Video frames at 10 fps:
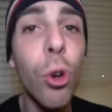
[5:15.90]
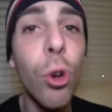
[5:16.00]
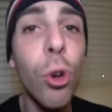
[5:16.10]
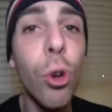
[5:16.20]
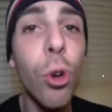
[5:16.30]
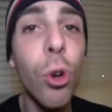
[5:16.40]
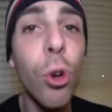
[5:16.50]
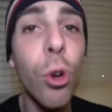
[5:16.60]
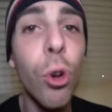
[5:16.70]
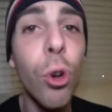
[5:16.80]

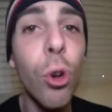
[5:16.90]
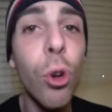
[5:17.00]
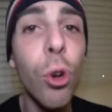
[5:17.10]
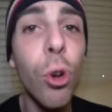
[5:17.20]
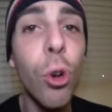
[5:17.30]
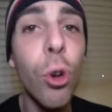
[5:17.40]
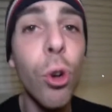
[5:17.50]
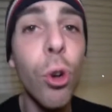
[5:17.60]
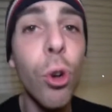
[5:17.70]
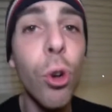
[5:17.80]

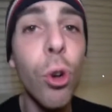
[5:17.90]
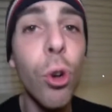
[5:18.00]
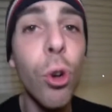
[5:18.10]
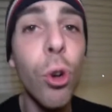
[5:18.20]
Nobody speaks.